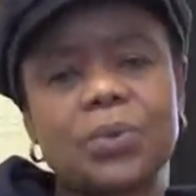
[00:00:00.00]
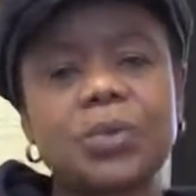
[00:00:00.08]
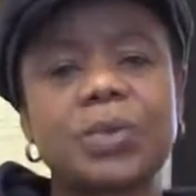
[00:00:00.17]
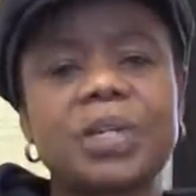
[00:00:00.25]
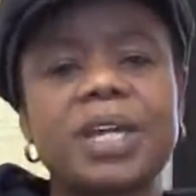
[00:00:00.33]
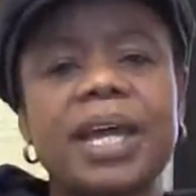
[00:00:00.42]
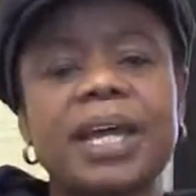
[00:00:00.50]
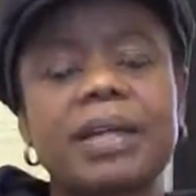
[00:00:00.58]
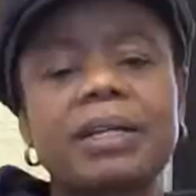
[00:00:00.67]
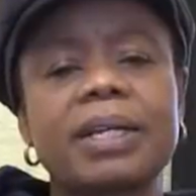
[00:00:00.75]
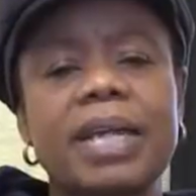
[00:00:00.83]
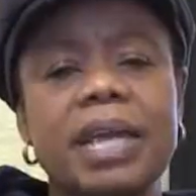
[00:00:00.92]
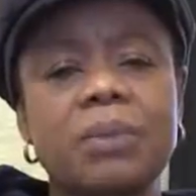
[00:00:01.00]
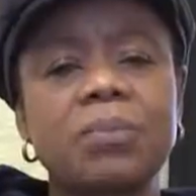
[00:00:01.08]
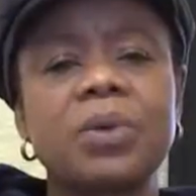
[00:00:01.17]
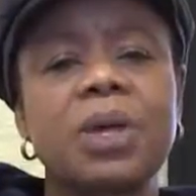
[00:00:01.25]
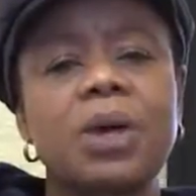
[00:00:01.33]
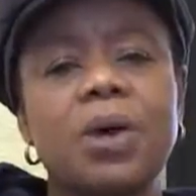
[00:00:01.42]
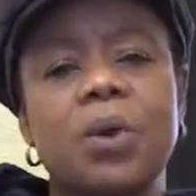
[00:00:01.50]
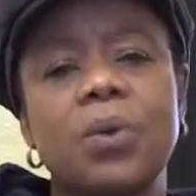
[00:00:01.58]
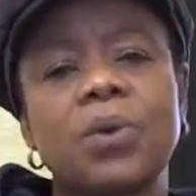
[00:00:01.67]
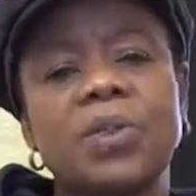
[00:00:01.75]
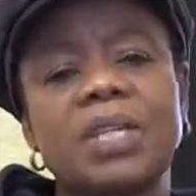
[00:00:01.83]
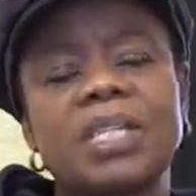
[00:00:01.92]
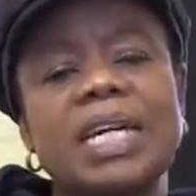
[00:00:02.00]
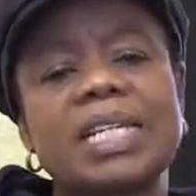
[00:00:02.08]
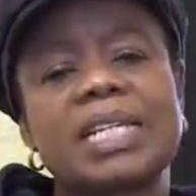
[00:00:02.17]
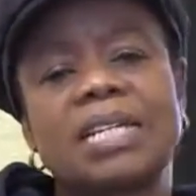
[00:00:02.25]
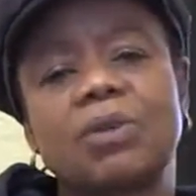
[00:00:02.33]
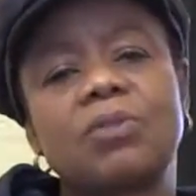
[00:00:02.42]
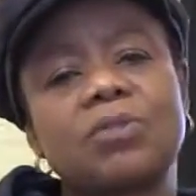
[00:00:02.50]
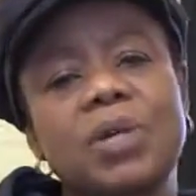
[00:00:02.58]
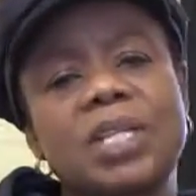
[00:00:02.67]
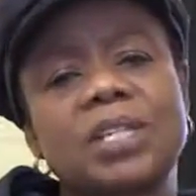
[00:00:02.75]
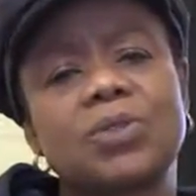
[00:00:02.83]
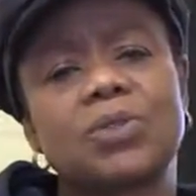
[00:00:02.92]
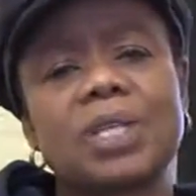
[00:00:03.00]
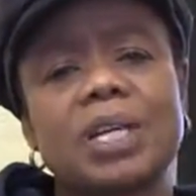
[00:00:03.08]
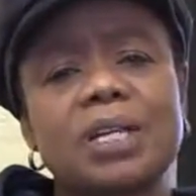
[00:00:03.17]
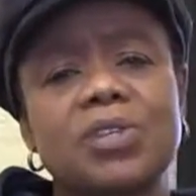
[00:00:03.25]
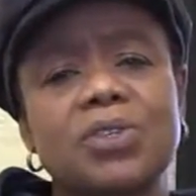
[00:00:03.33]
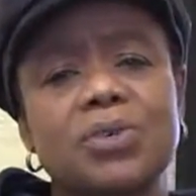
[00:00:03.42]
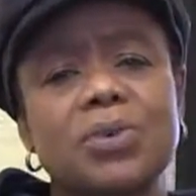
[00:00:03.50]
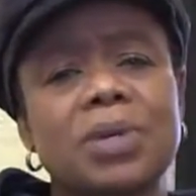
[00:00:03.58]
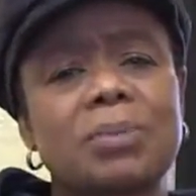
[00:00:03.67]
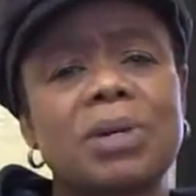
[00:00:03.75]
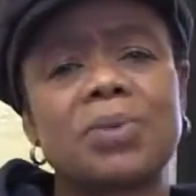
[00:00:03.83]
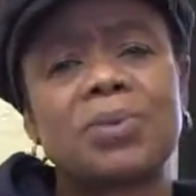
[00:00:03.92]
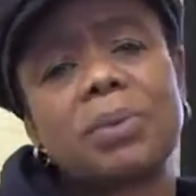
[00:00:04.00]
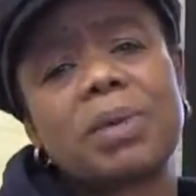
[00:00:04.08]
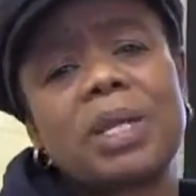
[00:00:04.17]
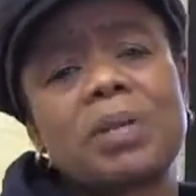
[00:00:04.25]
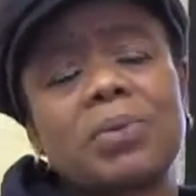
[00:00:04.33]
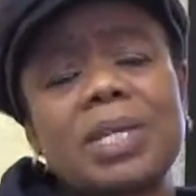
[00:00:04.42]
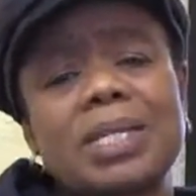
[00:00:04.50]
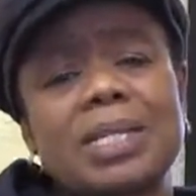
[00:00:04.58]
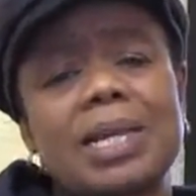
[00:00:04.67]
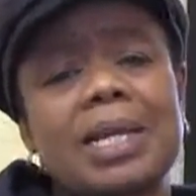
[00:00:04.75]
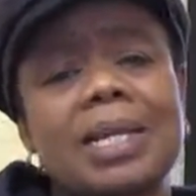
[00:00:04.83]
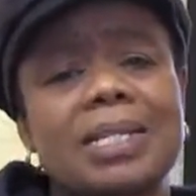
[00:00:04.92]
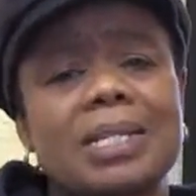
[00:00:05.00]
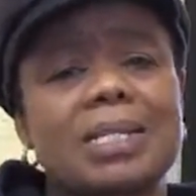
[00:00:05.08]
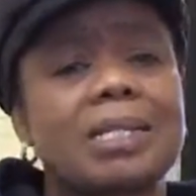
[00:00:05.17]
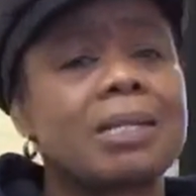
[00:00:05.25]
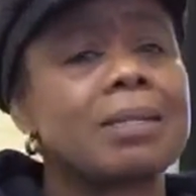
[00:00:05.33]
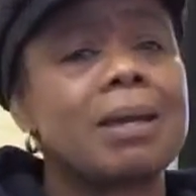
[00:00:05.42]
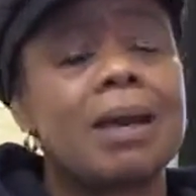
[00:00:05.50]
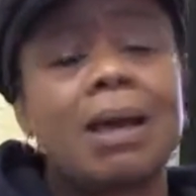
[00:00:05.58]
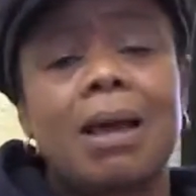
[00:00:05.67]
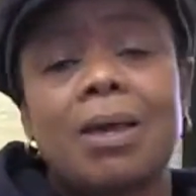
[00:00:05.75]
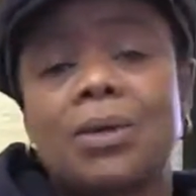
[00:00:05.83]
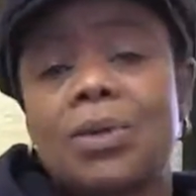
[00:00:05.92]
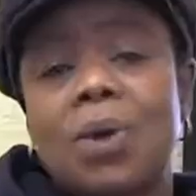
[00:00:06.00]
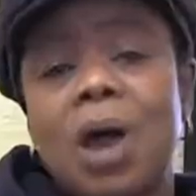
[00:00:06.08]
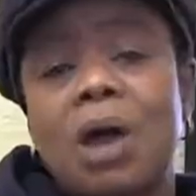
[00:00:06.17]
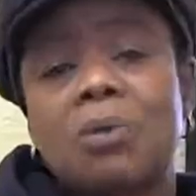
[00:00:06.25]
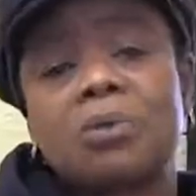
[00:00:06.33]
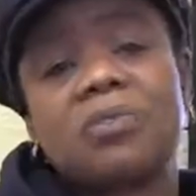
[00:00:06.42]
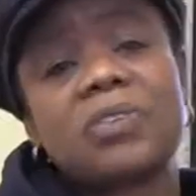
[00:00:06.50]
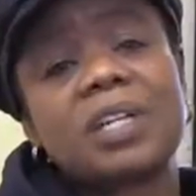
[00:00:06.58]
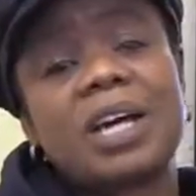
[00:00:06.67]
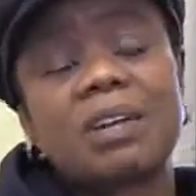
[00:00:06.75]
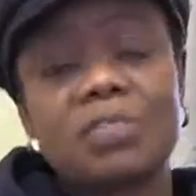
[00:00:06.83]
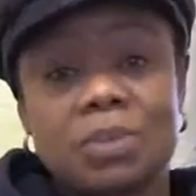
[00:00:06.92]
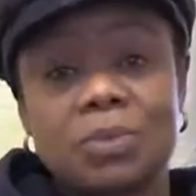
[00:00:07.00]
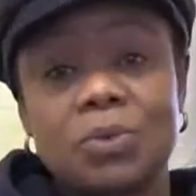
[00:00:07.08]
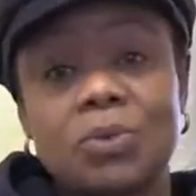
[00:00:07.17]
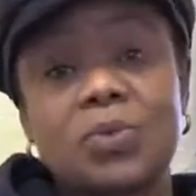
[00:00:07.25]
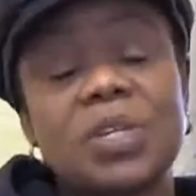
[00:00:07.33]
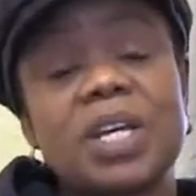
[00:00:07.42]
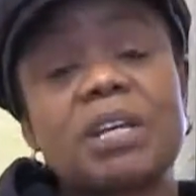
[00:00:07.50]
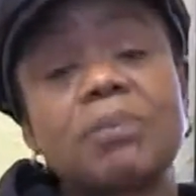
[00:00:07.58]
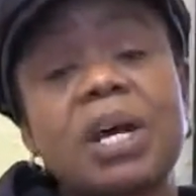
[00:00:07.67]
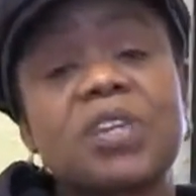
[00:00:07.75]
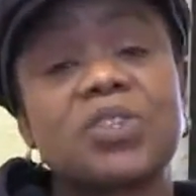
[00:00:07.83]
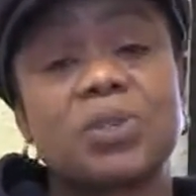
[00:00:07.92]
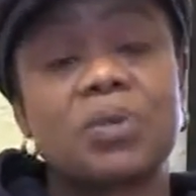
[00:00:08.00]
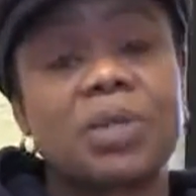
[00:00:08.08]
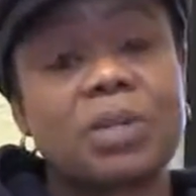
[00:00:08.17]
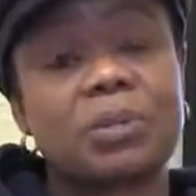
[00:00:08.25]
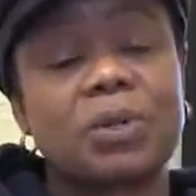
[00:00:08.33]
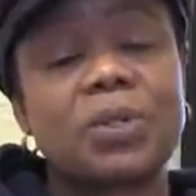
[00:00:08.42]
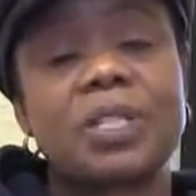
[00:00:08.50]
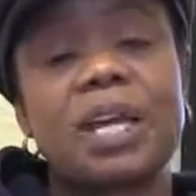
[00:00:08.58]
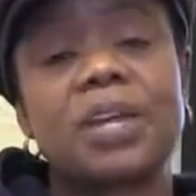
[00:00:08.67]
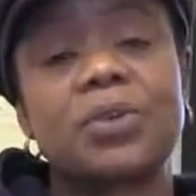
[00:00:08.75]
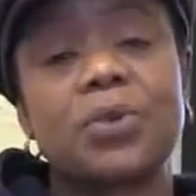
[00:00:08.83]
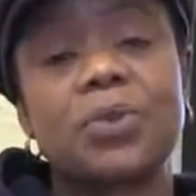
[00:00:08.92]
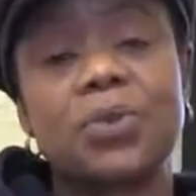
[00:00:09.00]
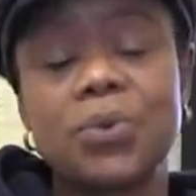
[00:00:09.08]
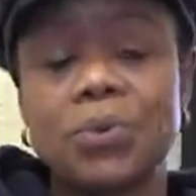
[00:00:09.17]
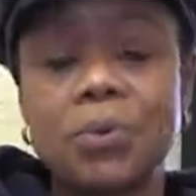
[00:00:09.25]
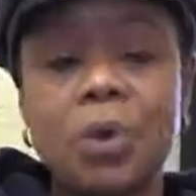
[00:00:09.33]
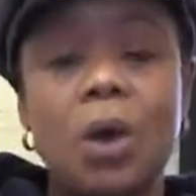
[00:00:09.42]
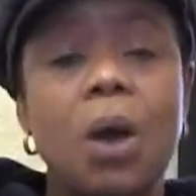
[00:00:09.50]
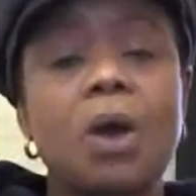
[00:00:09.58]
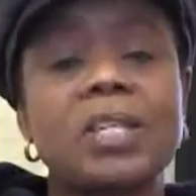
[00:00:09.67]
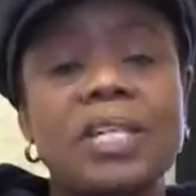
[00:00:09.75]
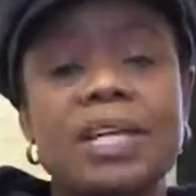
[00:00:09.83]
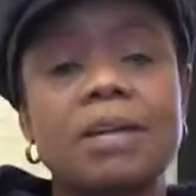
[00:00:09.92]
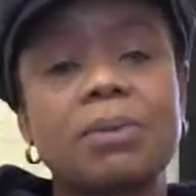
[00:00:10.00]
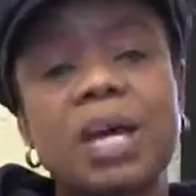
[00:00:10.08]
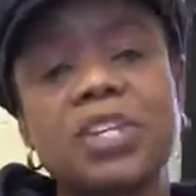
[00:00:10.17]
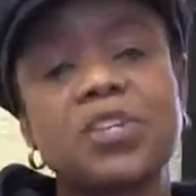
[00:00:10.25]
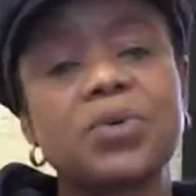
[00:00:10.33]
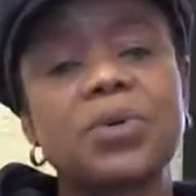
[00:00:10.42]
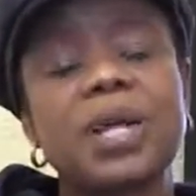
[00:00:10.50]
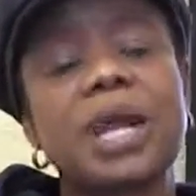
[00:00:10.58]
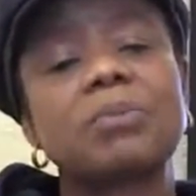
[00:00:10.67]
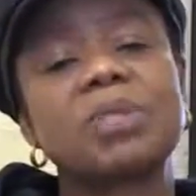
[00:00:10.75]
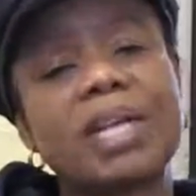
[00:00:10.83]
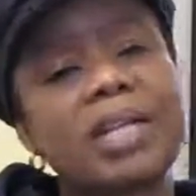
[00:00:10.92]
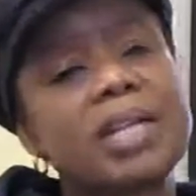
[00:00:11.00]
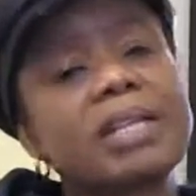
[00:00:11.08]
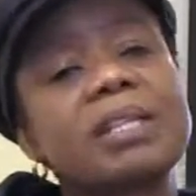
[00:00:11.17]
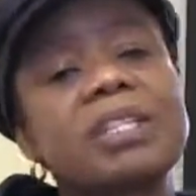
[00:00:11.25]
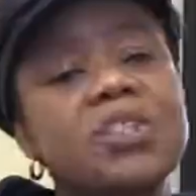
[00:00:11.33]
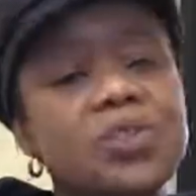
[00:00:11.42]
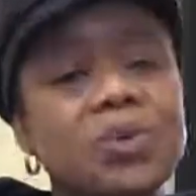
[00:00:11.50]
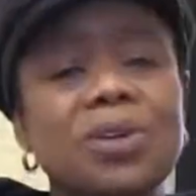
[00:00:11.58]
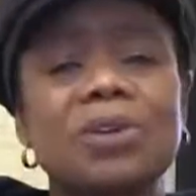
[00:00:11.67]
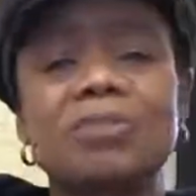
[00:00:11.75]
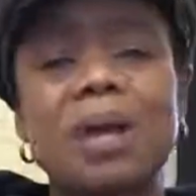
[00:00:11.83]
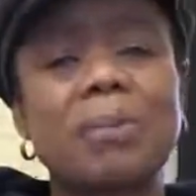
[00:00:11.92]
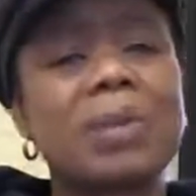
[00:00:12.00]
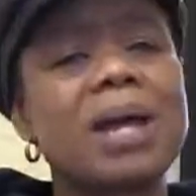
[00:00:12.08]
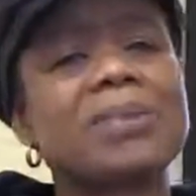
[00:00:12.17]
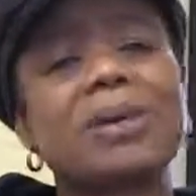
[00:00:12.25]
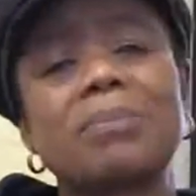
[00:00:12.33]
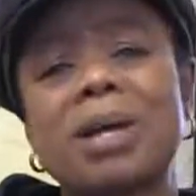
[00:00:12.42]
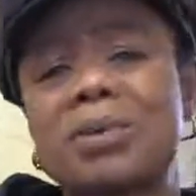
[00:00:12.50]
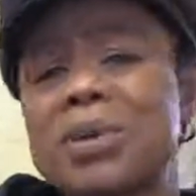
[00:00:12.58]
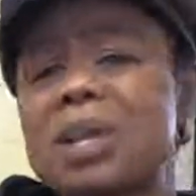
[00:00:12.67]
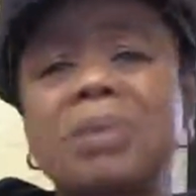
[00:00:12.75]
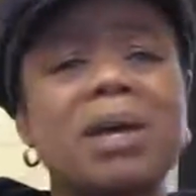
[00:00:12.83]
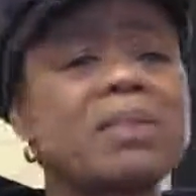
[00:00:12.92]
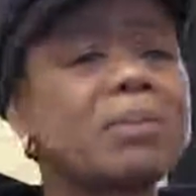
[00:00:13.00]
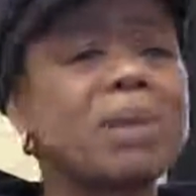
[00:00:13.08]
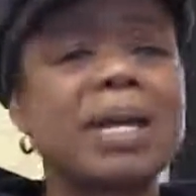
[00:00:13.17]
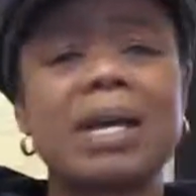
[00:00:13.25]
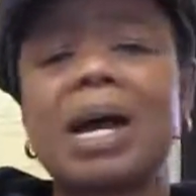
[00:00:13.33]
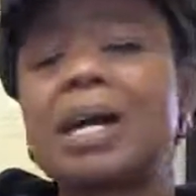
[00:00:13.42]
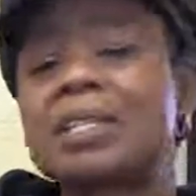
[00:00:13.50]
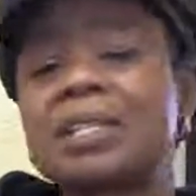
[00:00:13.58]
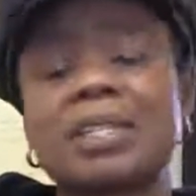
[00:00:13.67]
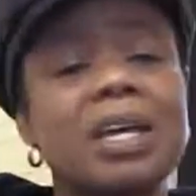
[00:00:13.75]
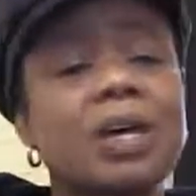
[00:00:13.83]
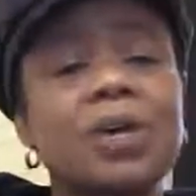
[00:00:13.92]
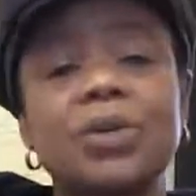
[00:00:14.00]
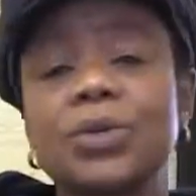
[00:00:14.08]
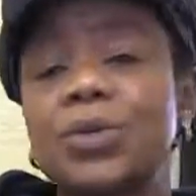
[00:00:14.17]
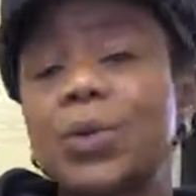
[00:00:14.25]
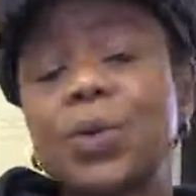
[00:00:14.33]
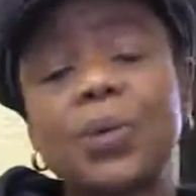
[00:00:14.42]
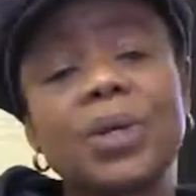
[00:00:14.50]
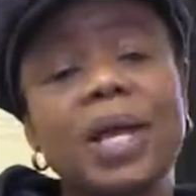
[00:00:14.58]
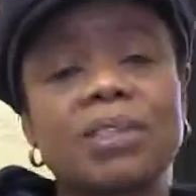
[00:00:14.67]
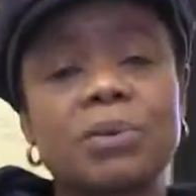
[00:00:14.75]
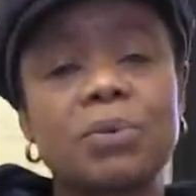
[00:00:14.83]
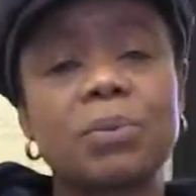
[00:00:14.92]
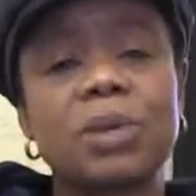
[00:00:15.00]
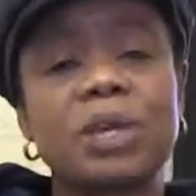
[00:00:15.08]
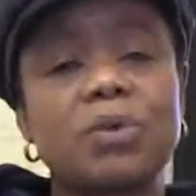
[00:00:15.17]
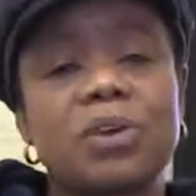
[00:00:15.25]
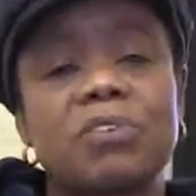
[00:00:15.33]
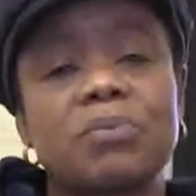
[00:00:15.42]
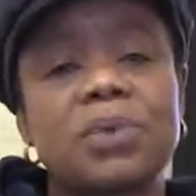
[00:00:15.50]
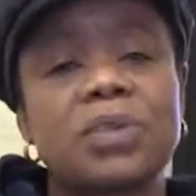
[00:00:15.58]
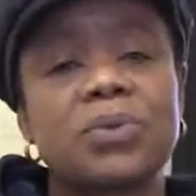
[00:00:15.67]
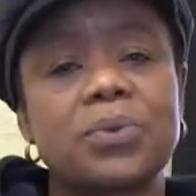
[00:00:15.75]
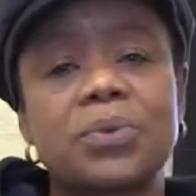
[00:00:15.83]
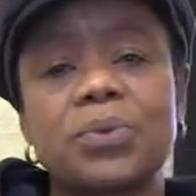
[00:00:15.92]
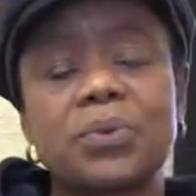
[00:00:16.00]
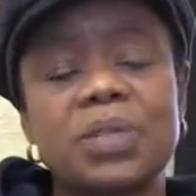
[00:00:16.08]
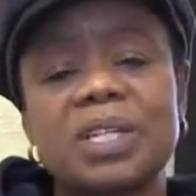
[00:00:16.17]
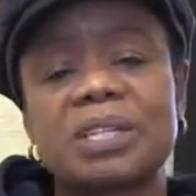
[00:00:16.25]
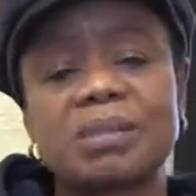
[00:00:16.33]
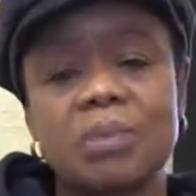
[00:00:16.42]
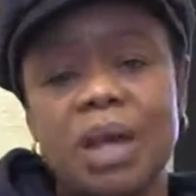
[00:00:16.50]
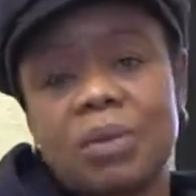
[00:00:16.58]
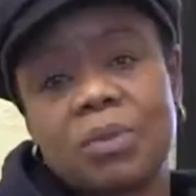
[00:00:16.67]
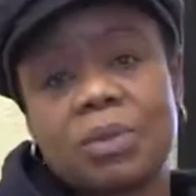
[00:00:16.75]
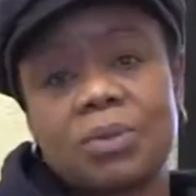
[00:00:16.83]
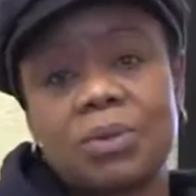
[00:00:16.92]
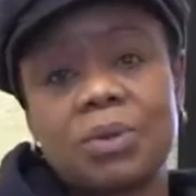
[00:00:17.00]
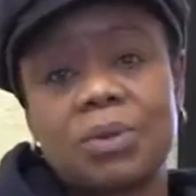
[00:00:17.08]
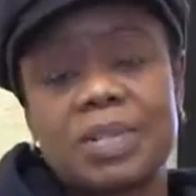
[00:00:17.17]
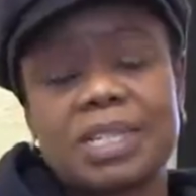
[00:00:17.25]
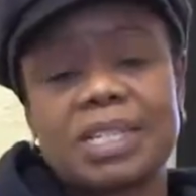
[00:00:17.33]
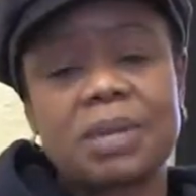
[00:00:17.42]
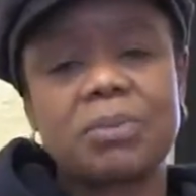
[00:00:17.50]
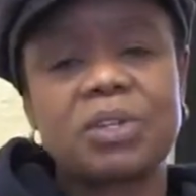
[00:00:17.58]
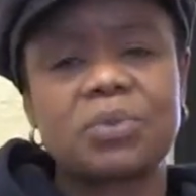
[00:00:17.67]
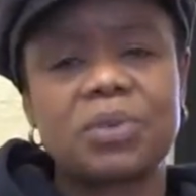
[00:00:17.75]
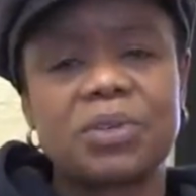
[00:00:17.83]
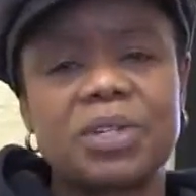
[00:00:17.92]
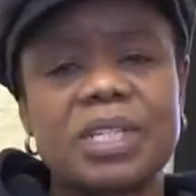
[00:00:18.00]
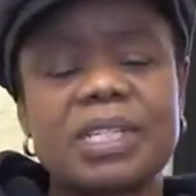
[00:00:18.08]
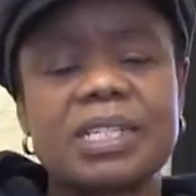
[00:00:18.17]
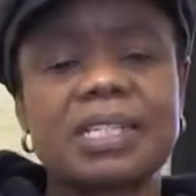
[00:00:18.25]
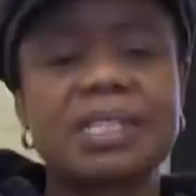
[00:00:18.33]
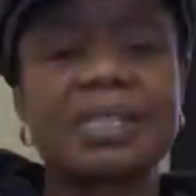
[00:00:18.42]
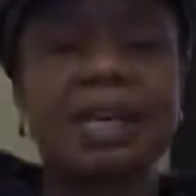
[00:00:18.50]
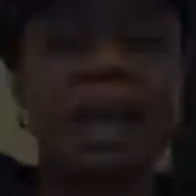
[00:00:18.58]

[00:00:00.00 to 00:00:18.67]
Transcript: So when Yaël came with this idea of wanting to tell a story about women in waiting, and I just said, you know, I will feel comfortable to tell my story, because I know through telling my story, I'm telling the story of my mother, my grandmother, my aunt, you know, all other women who have been through this, you know, the same experiences.